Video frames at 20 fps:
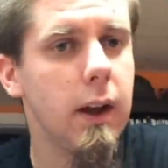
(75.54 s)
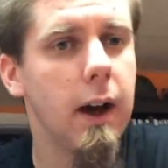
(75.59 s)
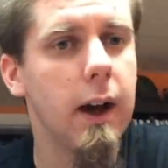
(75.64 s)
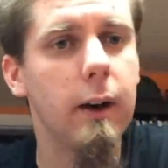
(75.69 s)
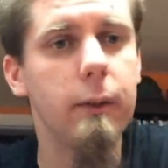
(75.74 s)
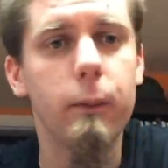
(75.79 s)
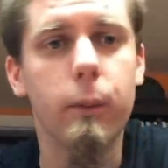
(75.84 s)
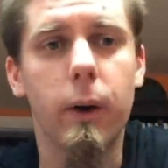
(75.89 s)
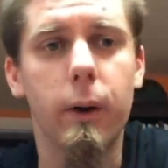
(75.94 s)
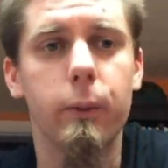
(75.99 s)

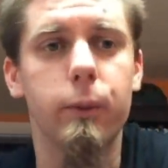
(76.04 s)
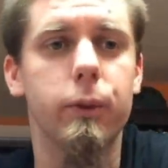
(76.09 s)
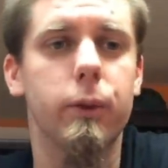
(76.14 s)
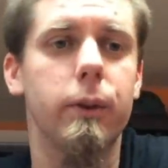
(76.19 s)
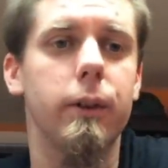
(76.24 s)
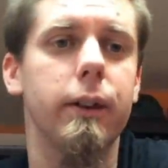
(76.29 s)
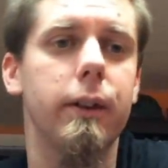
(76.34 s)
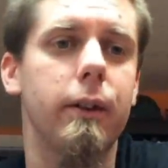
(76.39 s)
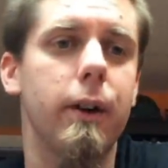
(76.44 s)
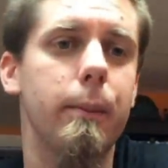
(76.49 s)
What was
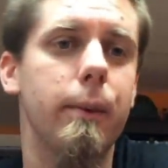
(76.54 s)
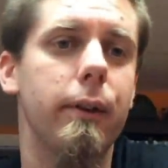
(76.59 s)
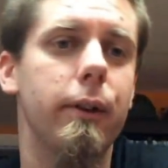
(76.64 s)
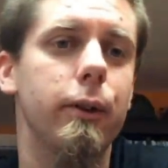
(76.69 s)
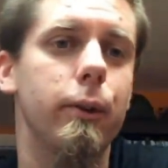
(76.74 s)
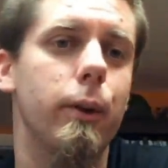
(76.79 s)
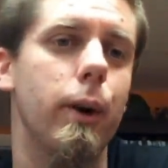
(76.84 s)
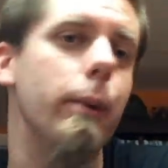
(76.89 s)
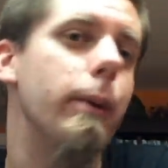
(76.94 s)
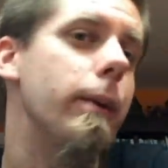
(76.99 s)
really great
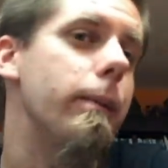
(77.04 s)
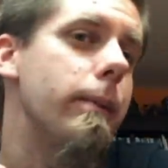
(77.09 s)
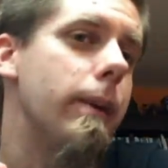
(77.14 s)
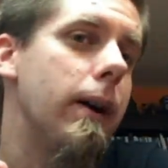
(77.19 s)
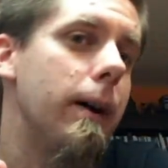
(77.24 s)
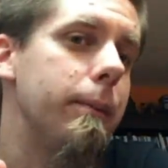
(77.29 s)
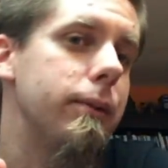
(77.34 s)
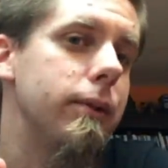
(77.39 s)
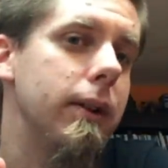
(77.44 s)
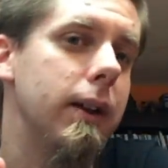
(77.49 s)
about this, while we're
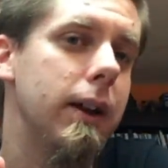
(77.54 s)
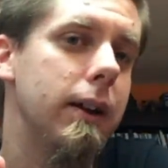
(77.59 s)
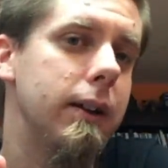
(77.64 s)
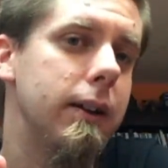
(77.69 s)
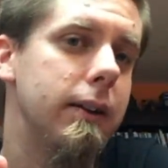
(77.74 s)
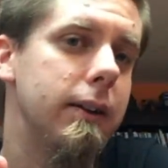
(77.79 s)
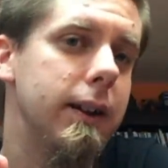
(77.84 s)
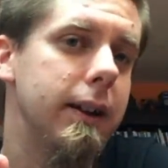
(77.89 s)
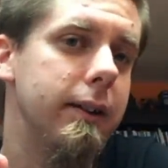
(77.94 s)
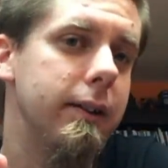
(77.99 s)
upside down
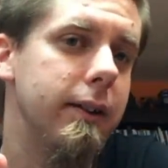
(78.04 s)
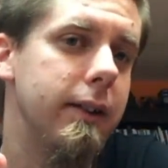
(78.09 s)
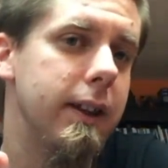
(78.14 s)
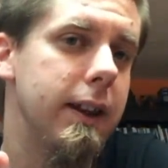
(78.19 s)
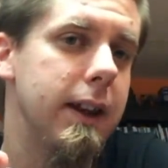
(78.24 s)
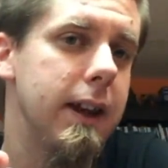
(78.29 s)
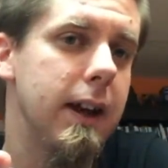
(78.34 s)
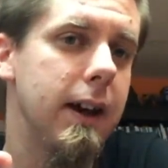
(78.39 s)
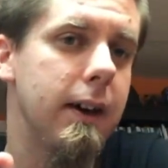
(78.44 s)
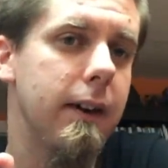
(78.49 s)
here, is
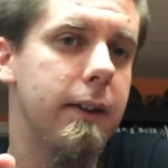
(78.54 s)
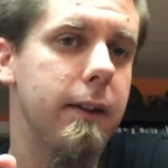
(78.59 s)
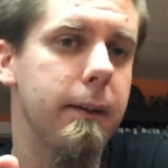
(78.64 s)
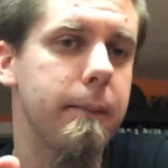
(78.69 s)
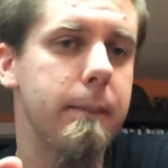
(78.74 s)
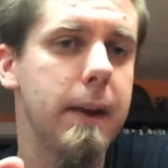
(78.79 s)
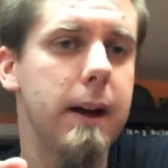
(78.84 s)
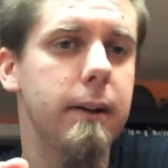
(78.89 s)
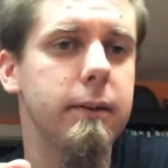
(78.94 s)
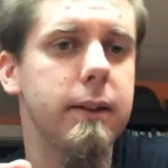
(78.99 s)
the
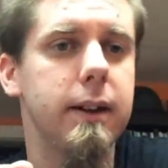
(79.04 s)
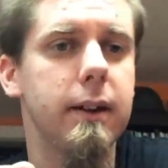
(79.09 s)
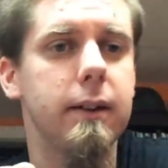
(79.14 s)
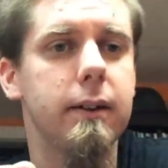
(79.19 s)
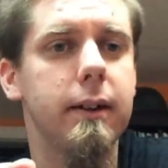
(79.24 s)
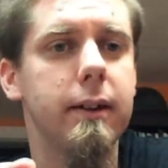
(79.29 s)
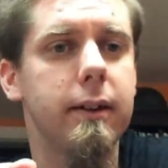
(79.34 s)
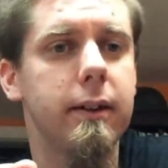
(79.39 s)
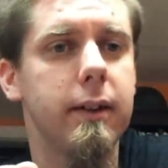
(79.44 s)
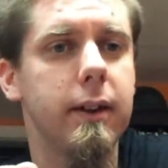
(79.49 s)
mount
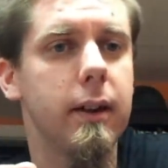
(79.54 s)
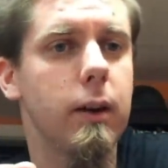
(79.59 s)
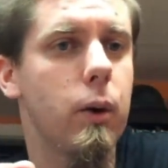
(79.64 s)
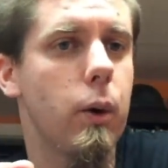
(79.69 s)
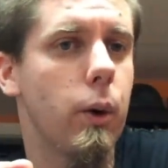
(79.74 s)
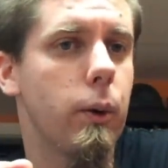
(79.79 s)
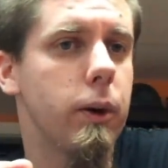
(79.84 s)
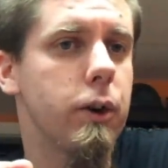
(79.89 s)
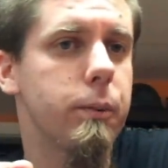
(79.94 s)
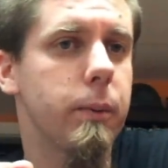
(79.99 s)
here. It's the
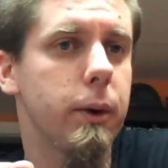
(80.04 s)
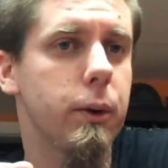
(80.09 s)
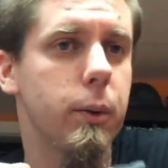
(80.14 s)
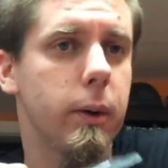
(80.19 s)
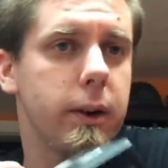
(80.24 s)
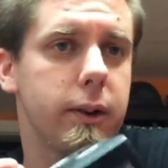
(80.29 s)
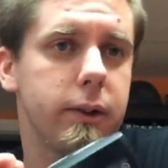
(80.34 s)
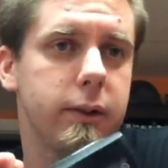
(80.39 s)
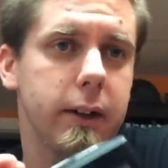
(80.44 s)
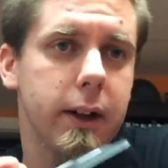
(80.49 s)
1/4 inch by
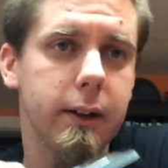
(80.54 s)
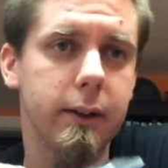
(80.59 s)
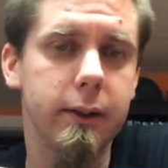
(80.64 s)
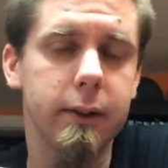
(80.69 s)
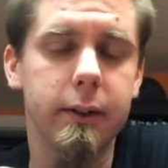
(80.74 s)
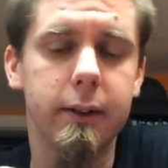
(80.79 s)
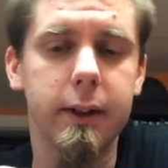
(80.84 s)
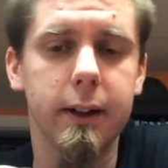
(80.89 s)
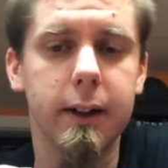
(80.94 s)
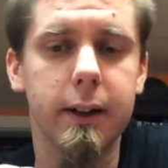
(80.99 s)
20
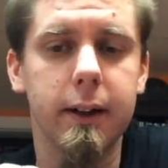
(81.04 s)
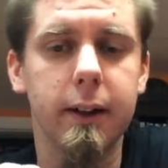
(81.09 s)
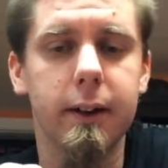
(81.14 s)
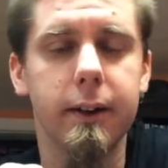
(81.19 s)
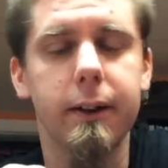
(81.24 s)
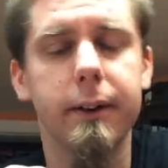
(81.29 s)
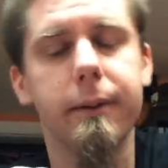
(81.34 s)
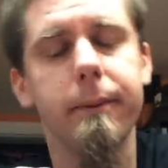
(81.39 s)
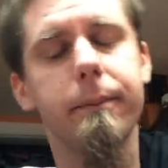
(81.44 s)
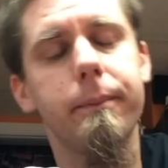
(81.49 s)
standard
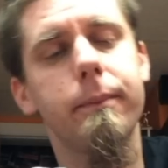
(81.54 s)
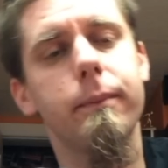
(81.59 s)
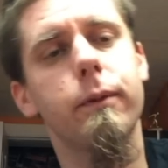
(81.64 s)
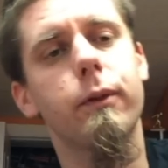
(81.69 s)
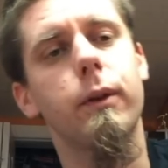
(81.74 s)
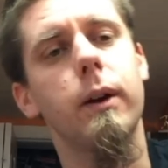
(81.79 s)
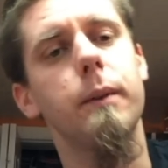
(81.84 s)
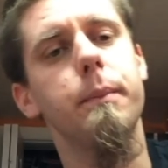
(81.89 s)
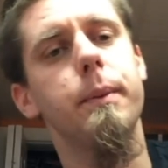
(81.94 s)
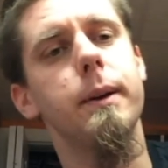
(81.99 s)

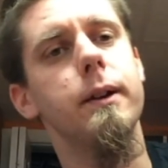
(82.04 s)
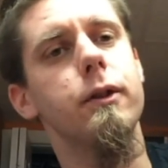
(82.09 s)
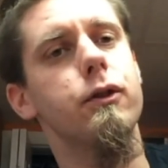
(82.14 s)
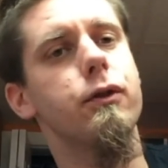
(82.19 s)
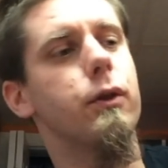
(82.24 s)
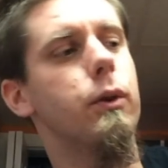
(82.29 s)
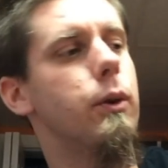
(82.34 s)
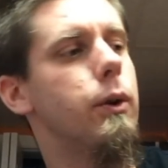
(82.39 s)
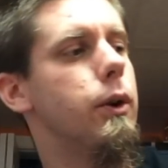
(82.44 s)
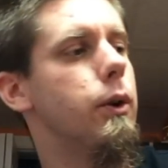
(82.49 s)
thread
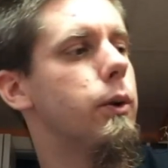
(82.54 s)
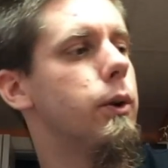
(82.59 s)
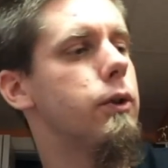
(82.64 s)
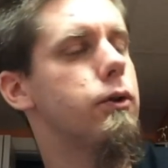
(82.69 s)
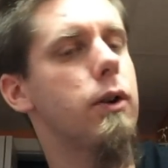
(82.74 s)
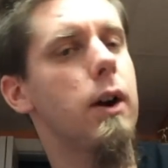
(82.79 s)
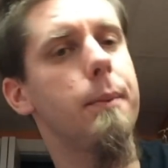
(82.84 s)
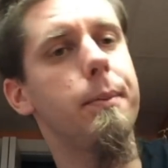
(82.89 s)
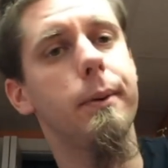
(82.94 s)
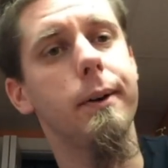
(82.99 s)
pitch for
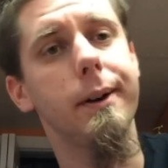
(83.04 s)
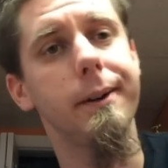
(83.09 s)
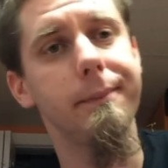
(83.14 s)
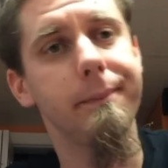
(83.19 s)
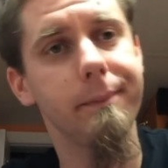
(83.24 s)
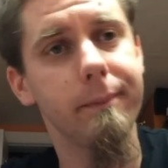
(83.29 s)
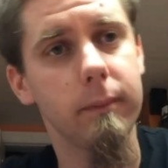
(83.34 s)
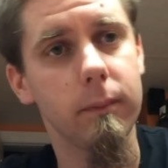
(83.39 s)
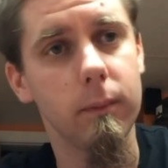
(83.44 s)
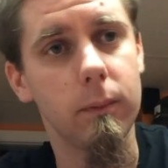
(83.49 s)
your
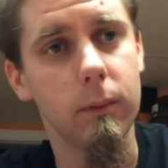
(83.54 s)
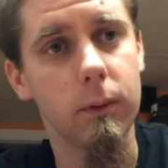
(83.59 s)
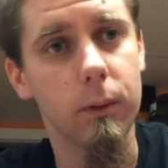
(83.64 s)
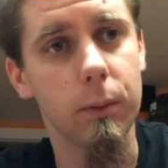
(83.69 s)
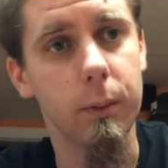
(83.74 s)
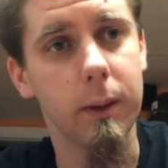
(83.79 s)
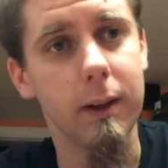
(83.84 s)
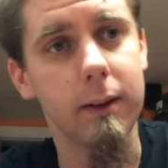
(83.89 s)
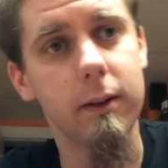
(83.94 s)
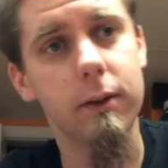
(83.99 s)
tripod.
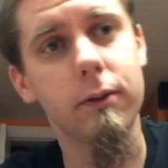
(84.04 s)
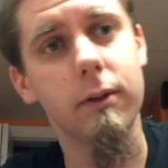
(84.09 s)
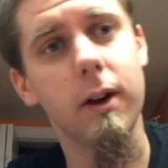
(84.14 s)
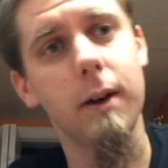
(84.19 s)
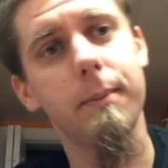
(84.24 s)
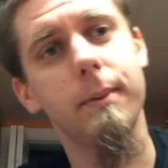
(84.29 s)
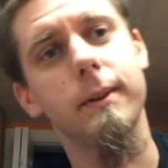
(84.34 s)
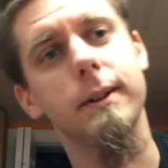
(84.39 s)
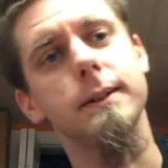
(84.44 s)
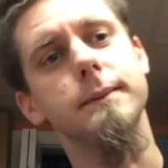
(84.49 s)
So we get to the
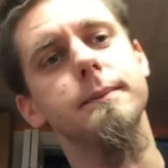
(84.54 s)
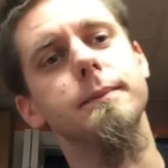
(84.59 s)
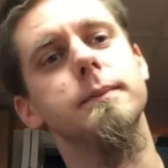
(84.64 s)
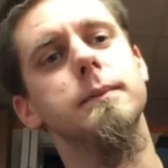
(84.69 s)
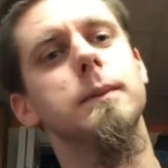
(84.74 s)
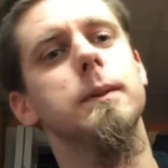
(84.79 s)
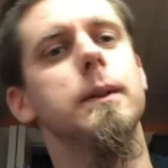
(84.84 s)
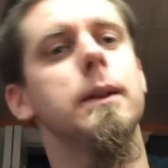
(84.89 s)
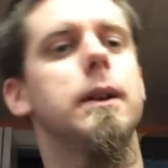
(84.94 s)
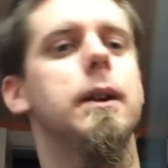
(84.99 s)
tripod.
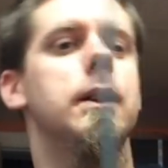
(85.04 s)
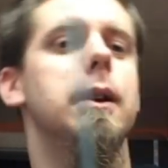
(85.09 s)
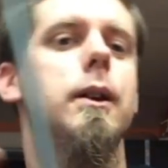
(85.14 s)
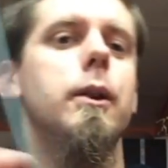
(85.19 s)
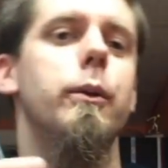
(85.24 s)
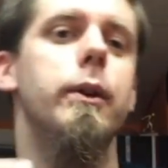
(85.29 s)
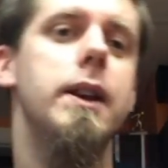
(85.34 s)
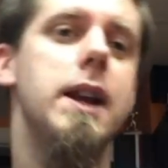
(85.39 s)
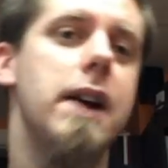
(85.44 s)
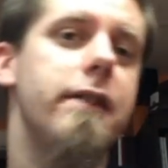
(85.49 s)
We
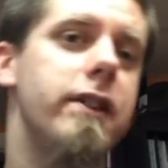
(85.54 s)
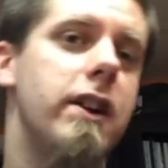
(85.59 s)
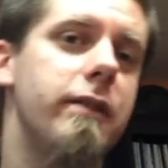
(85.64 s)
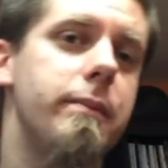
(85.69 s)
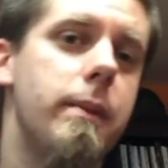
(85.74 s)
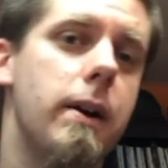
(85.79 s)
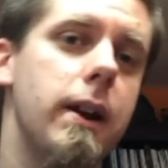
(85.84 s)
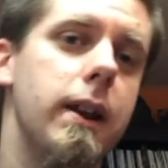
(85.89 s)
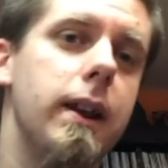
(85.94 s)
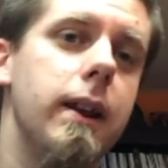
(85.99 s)
didn't have
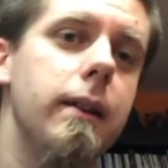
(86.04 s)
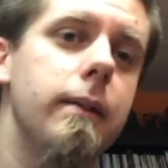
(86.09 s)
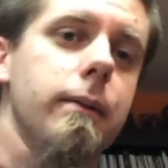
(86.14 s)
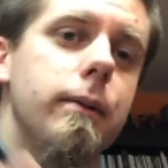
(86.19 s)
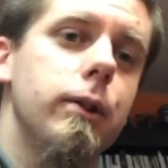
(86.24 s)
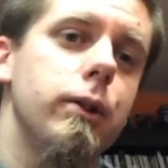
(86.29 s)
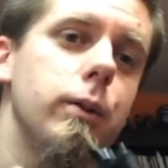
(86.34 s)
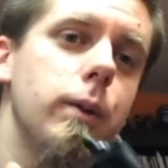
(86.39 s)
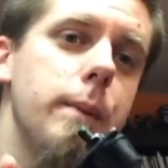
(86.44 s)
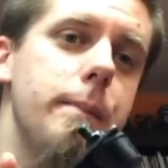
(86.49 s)
enough money,
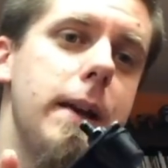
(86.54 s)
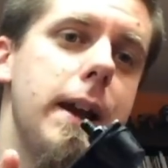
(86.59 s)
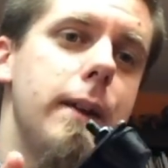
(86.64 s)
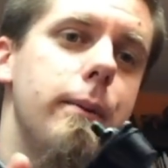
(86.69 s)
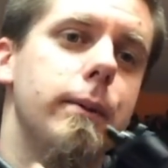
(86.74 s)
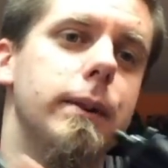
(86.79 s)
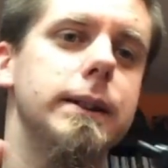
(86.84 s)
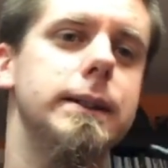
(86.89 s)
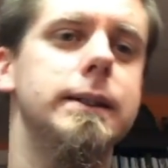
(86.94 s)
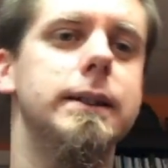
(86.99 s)
so we
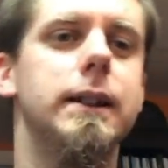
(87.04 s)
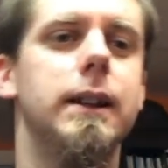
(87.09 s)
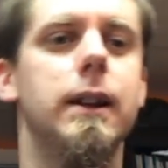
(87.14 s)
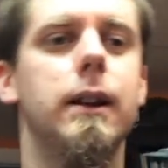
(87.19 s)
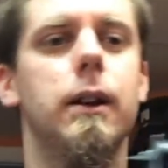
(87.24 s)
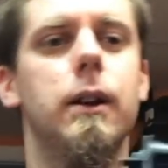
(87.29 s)
made one.